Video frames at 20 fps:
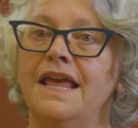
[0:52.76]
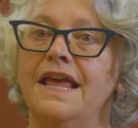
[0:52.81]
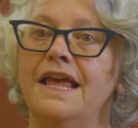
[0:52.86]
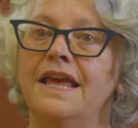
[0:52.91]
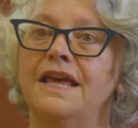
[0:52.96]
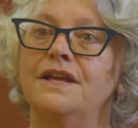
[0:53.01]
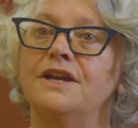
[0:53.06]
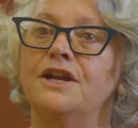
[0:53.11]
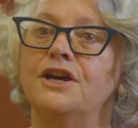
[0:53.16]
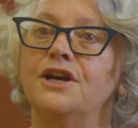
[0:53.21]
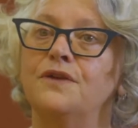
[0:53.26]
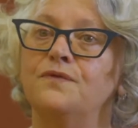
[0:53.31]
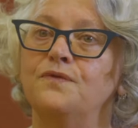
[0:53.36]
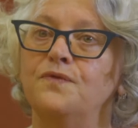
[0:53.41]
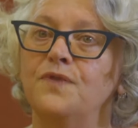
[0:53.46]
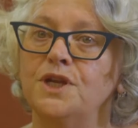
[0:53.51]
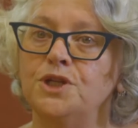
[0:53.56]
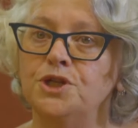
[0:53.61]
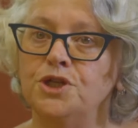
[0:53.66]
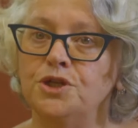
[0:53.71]
In a
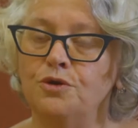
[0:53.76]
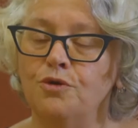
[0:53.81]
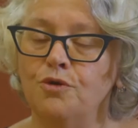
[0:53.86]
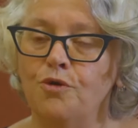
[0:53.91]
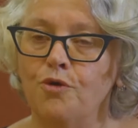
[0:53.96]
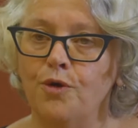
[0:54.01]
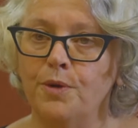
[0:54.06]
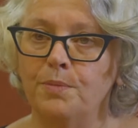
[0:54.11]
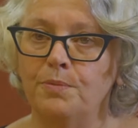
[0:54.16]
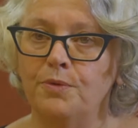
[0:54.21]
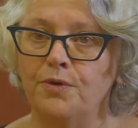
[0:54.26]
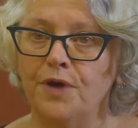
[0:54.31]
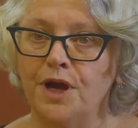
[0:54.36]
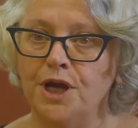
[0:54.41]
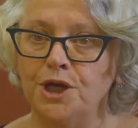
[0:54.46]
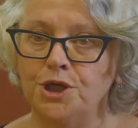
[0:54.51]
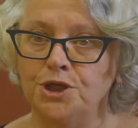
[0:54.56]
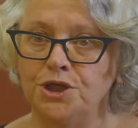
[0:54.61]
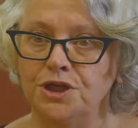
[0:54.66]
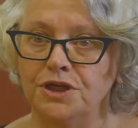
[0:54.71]
conventional
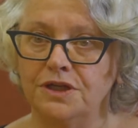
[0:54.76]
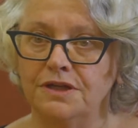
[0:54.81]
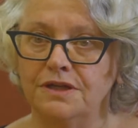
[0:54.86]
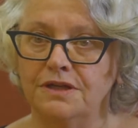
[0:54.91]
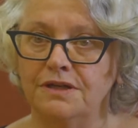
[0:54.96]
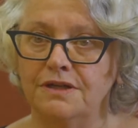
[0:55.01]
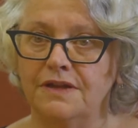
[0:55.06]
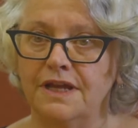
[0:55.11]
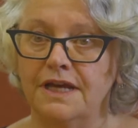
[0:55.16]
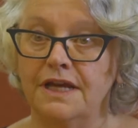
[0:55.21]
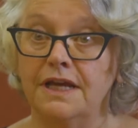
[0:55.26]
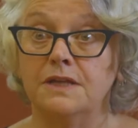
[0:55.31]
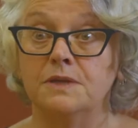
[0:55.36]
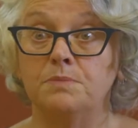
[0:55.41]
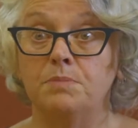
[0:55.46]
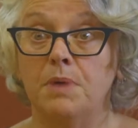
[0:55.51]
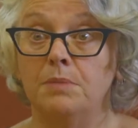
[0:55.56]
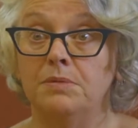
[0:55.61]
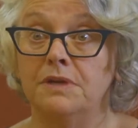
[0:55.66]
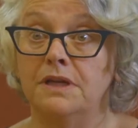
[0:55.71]
corporation that is
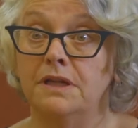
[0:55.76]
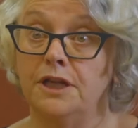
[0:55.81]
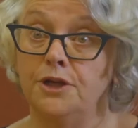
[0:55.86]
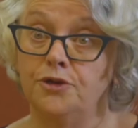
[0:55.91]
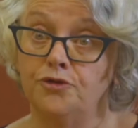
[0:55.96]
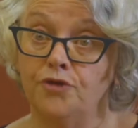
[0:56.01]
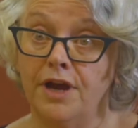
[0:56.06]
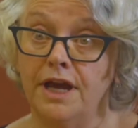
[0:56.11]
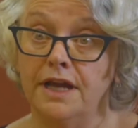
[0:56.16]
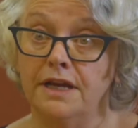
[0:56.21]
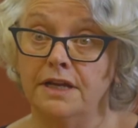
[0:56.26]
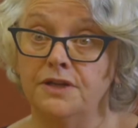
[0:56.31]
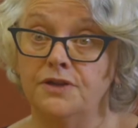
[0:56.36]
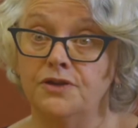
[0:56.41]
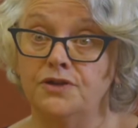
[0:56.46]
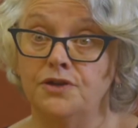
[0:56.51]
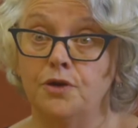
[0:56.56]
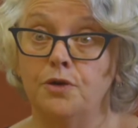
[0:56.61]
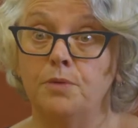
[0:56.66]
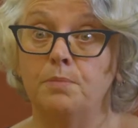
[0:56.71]
publicly traded,
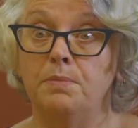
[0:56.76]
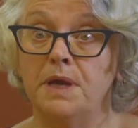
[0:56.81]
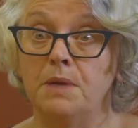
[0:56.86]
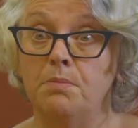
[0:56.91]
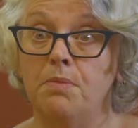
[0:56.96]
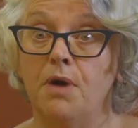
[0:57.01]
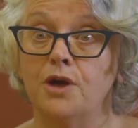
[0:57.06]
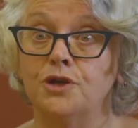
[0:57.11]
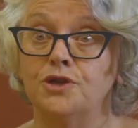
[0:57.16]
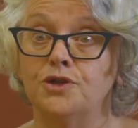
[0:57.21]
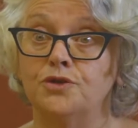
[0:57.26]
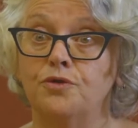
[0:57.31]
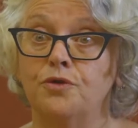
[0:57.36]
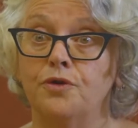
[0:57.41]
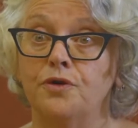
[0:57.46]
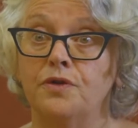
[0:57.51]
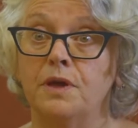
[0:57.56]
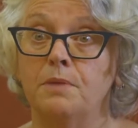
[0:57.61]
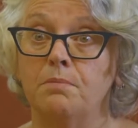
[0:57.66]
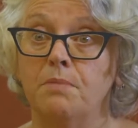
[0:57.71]
so a big box
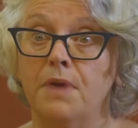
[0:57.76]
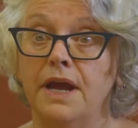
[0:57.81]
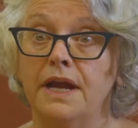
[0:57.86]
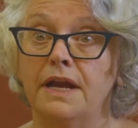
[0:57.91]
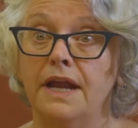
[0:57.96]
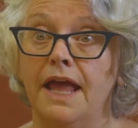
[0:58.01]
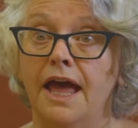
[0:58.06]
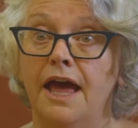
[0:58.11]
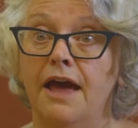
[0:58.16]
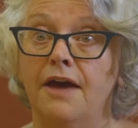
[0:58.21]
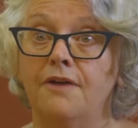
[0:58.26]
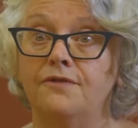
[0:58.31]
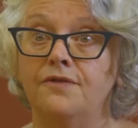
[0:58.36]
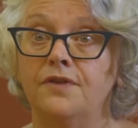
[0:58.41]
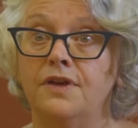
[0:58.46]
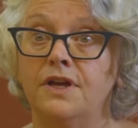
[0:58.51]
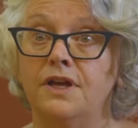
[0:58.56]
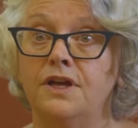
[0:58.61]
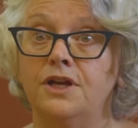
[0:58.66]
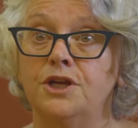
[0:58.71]
store that might have
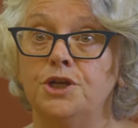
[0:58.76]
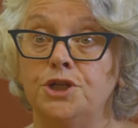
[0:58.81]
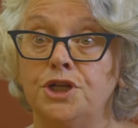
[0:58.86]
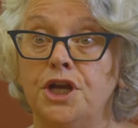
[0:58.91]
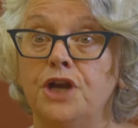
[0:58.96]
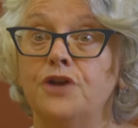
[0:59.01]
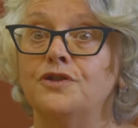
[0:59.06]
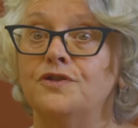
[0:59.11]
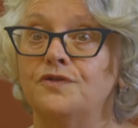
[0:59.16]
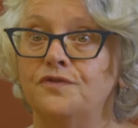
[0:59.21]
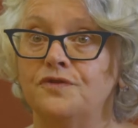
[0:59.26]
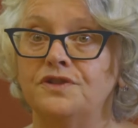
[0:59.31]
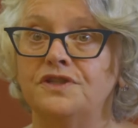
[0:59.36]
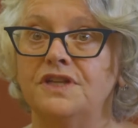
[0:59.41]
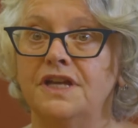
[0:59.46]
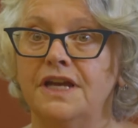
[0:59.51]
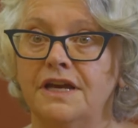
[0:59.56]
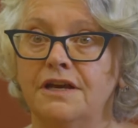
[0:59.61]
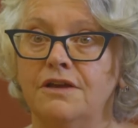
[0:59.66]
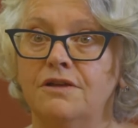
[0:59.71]
shares for
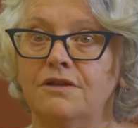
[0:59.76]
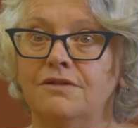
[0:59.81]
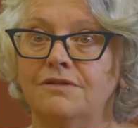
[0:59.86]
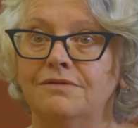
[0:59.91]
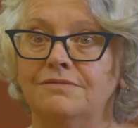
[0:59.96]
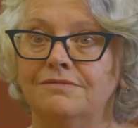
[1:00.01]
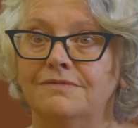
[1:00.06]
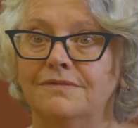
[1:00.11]
sale,